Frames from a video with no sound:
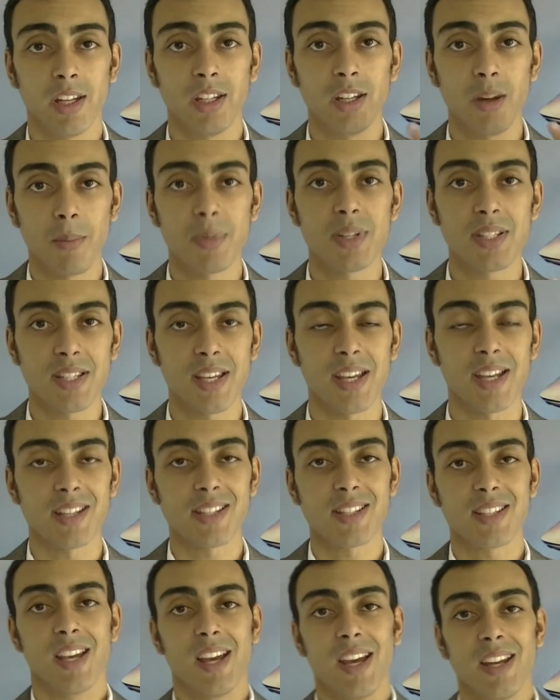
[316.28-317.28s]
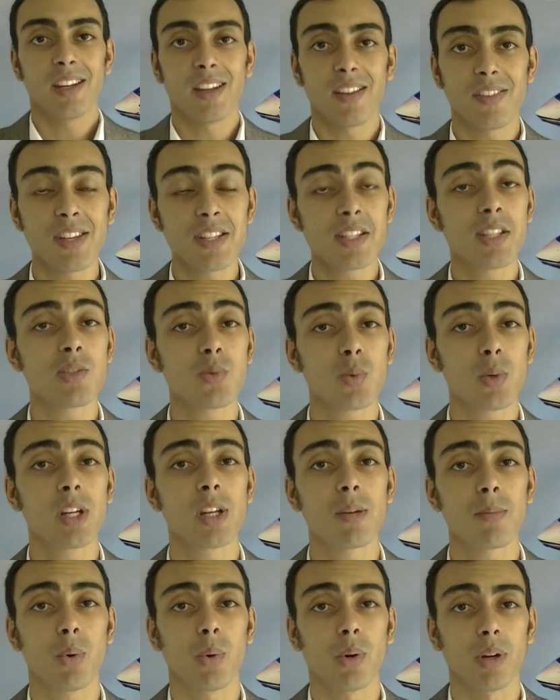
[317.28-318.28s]
Number 6. Now this is
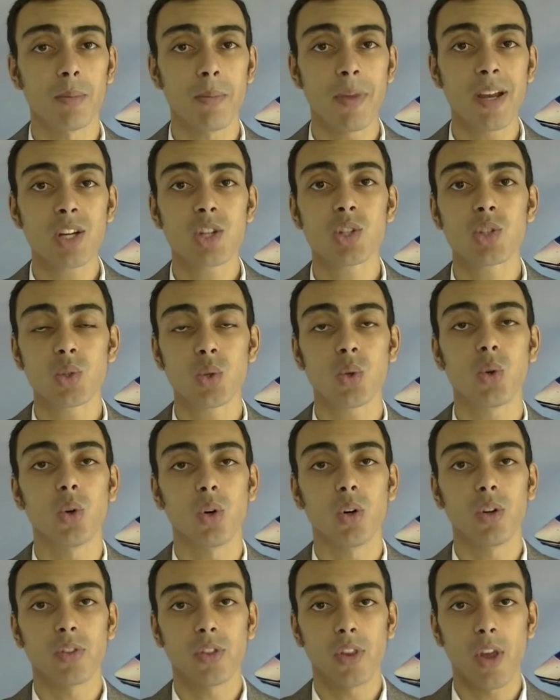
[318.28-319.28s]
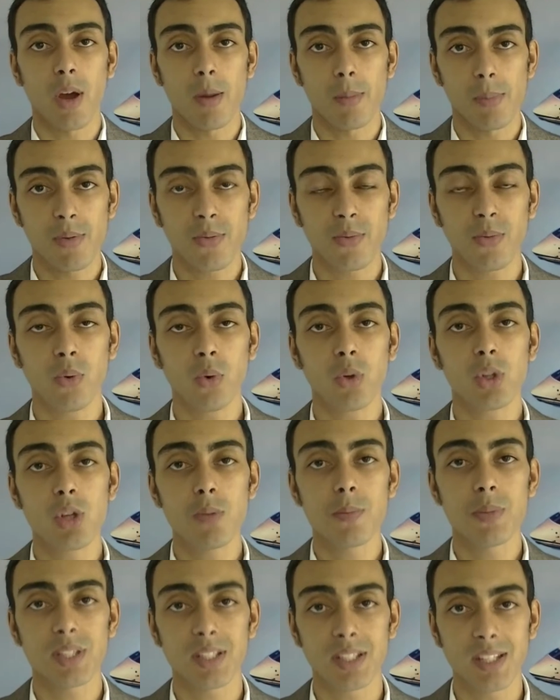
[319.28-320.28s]
really important. Make sure that before
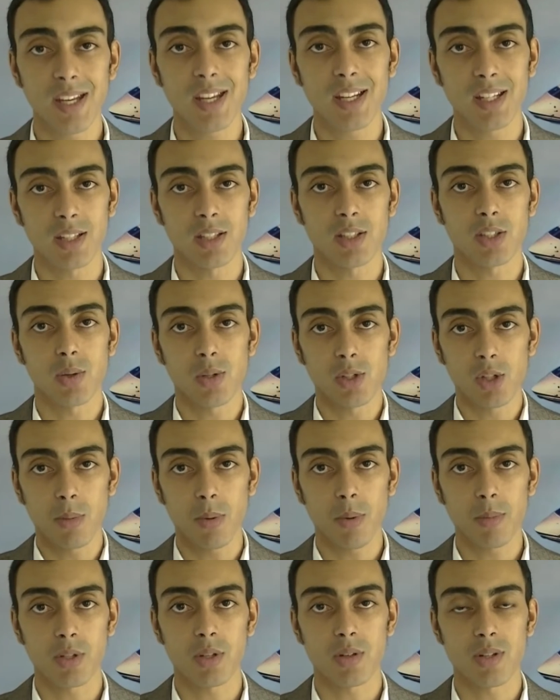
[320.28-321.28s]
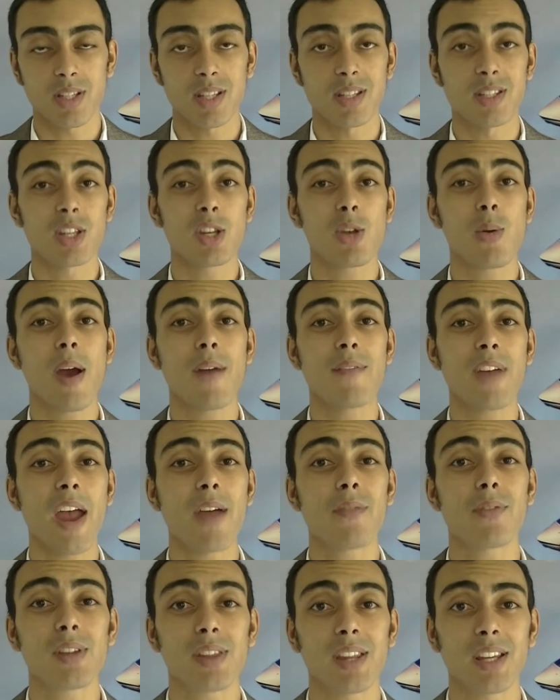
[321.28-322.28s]
you begin doing your Pomodoro system, you have
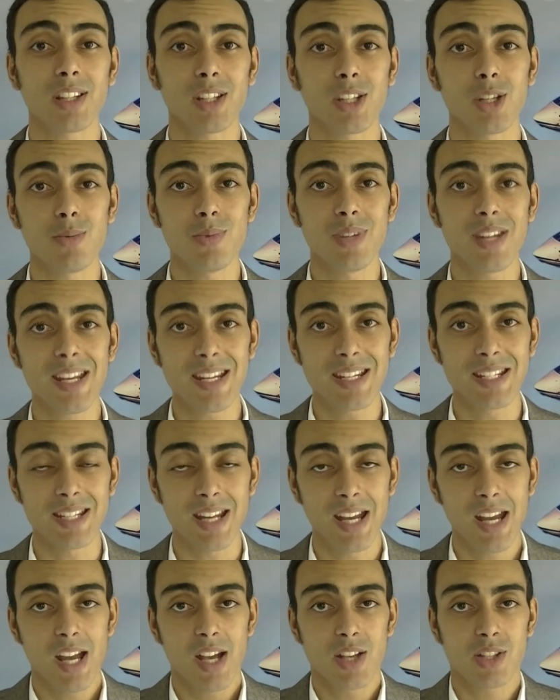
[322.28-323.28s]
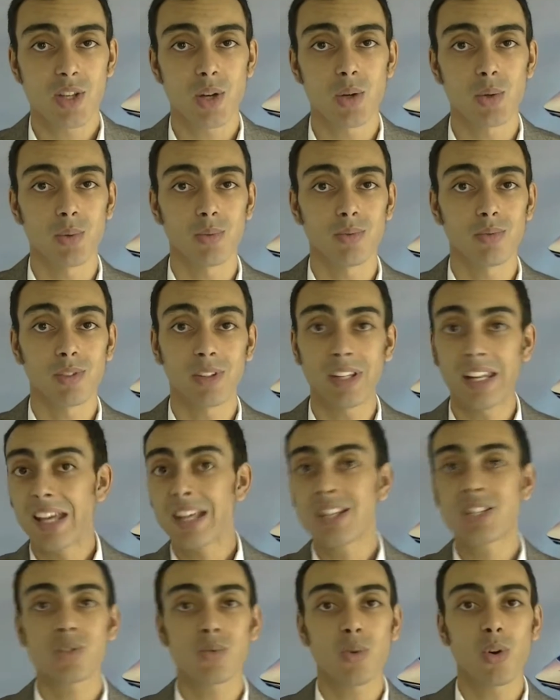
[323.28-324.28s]
everything that you need. So
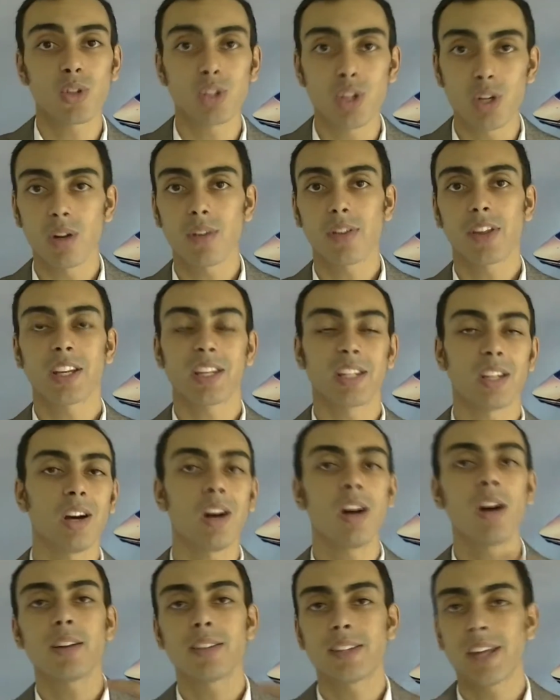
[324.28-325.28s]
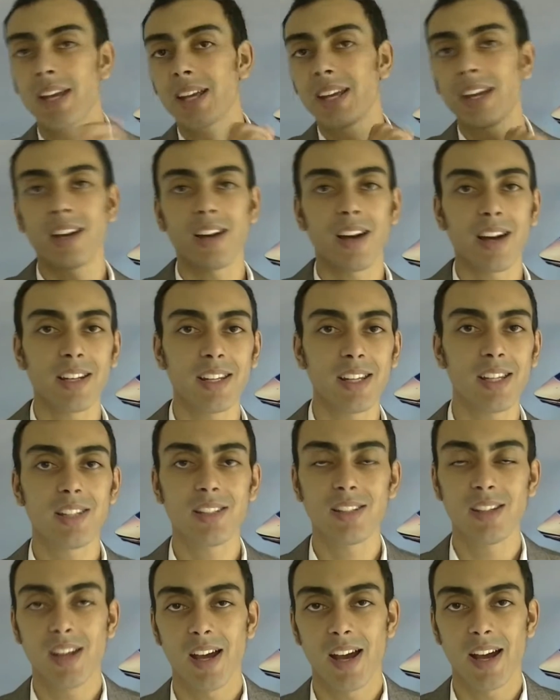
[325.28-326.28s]
later on, you're not thinking, oh dang it, I
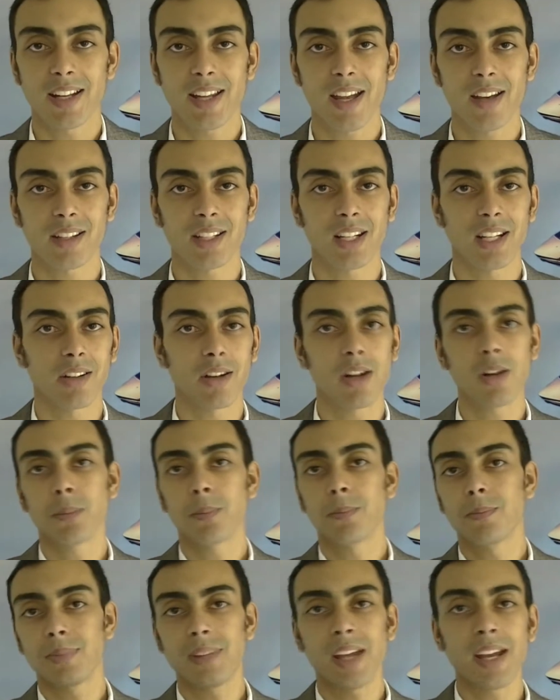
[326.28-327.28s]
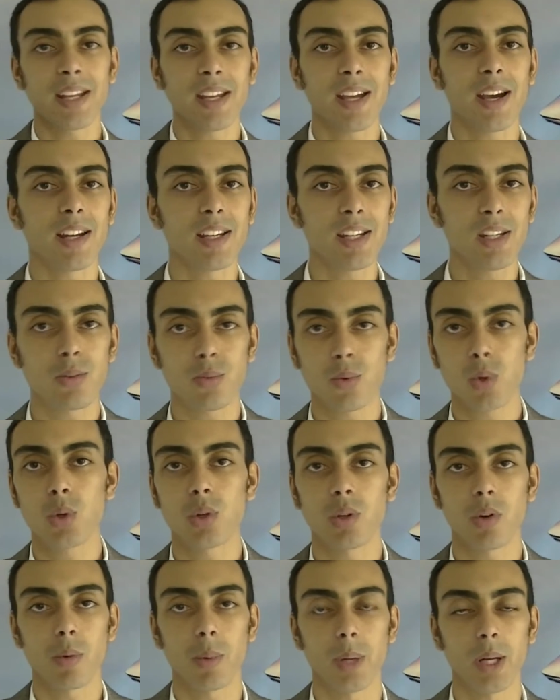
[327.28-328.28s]
need a calculator, oh dang it, I need a
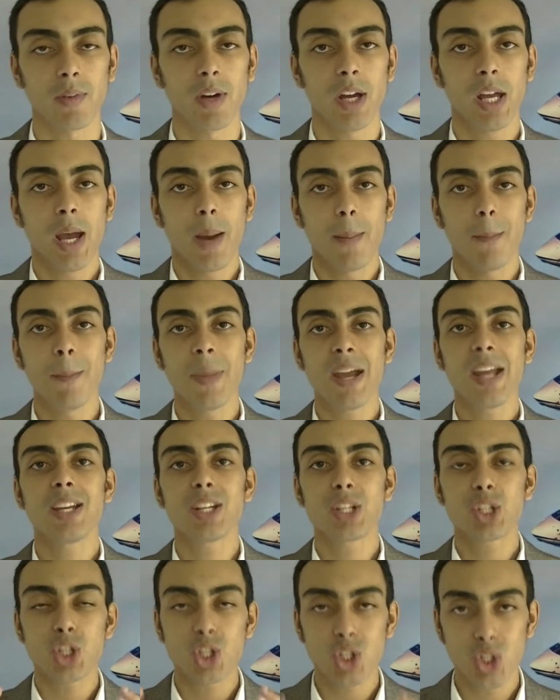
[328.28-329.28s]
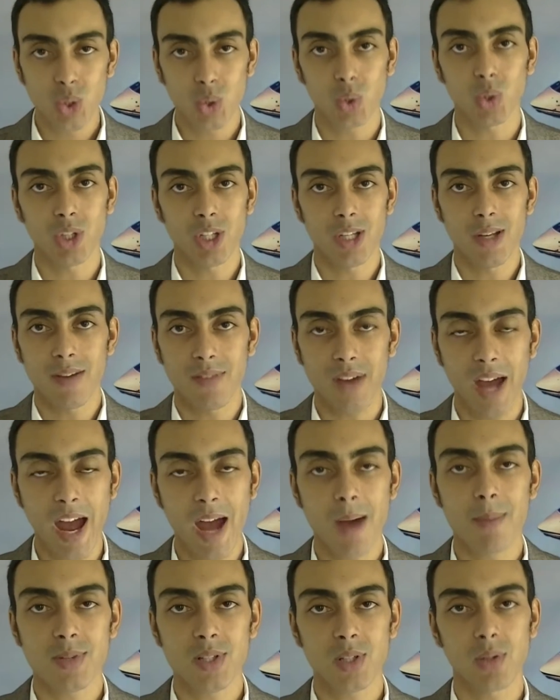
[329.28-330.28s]
ruler or whatever. Make sure that you have
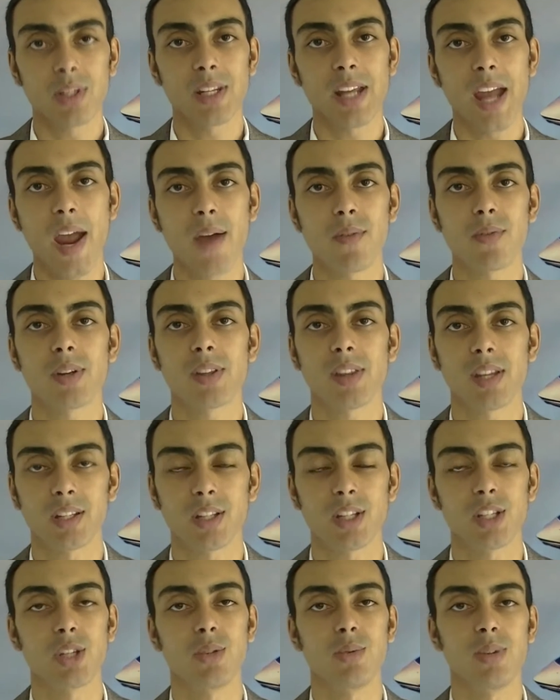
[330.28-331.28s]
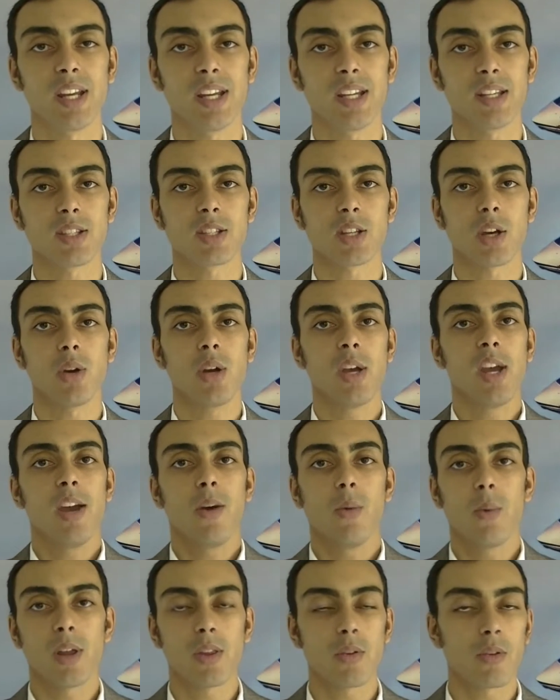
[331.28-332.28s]
absolutely everything that you need. So
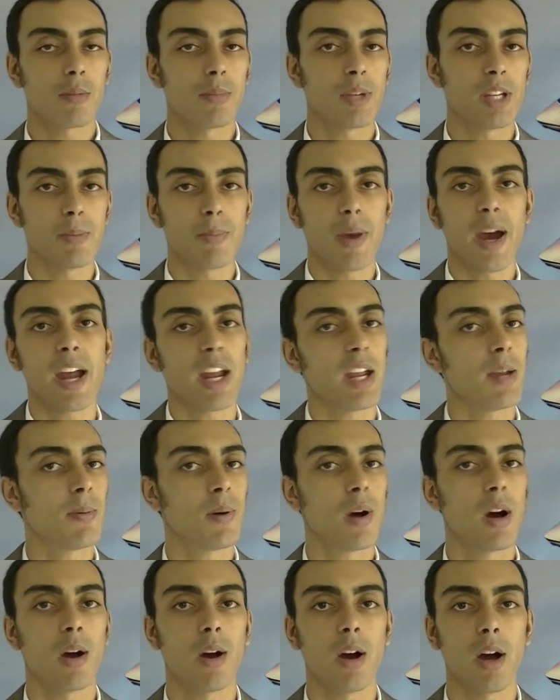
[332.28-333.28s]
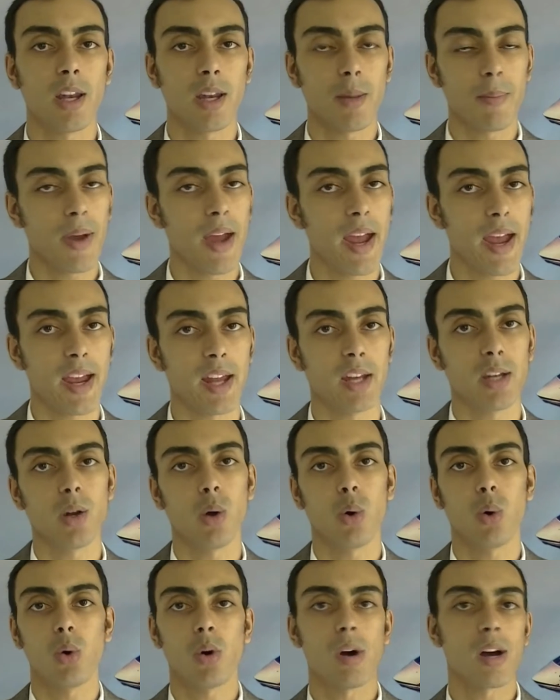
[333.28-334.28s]
whether it be paper and a pen
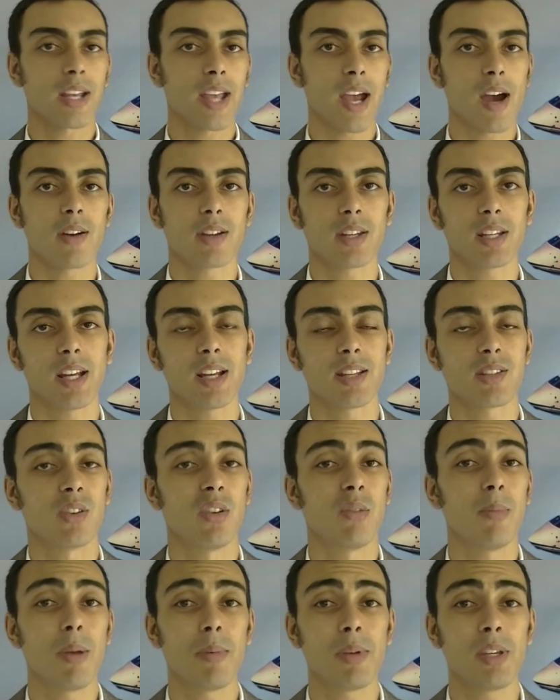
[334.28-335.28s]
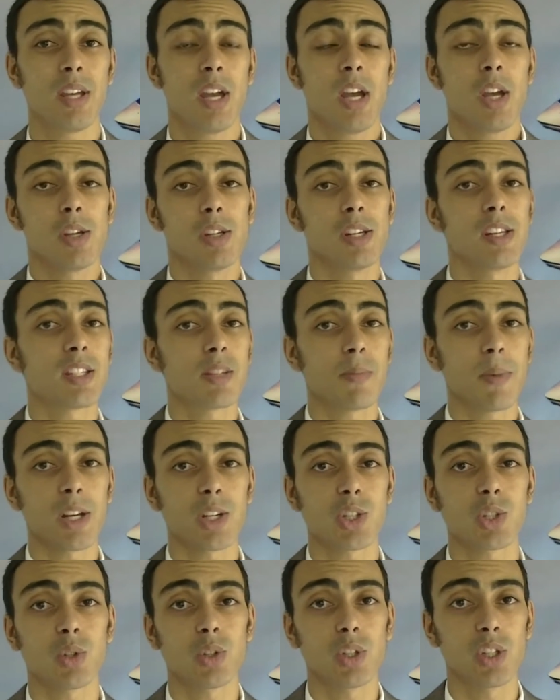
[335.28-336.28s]
or a calculator, or maybe you need to
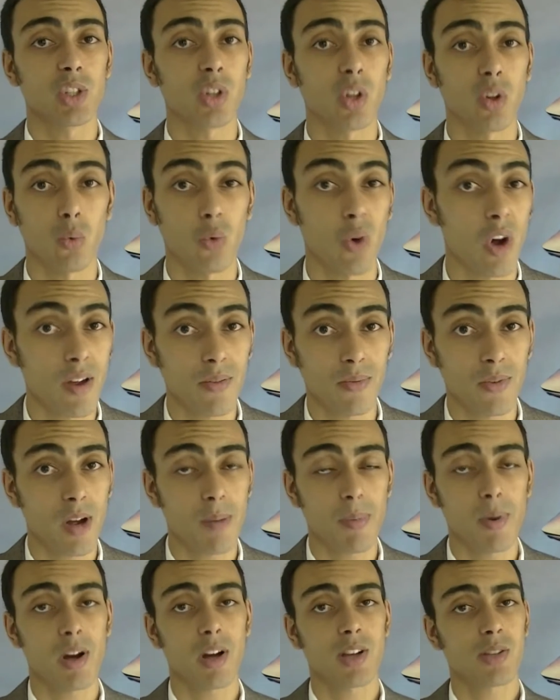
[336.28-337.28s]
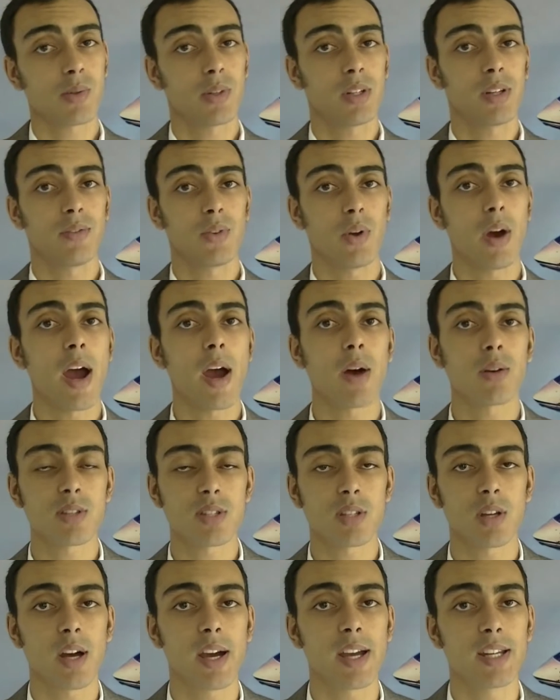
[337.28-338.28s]
make sure that you've got the Wi-Fi password if you're
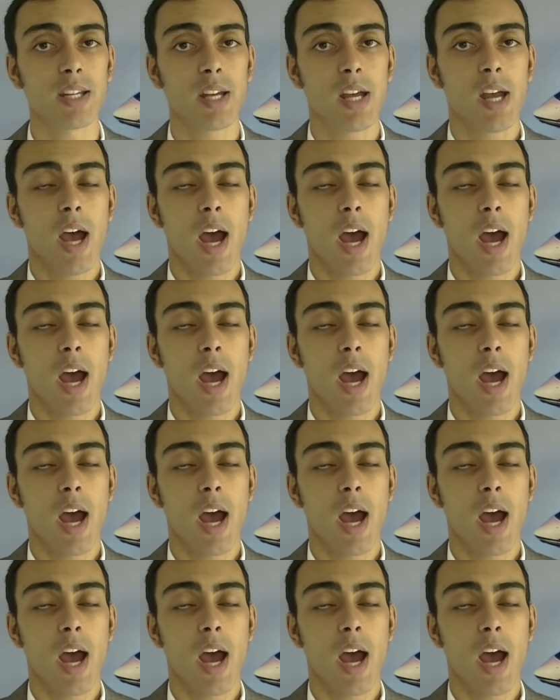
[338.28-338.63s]
outside,